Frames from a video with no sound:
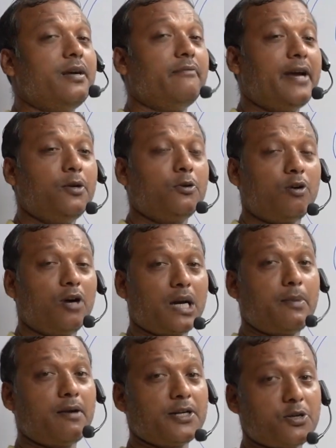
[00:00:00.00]
When you talk
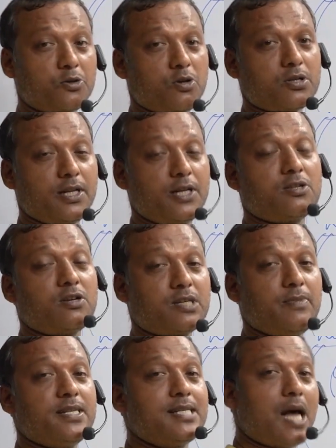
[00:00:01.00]
about resource
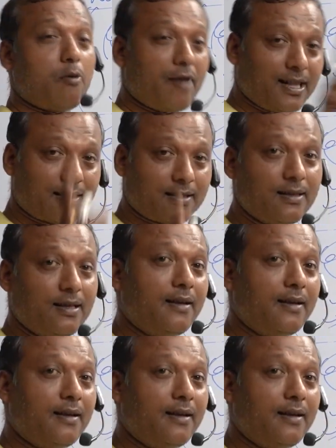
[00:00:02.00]
means the wealth.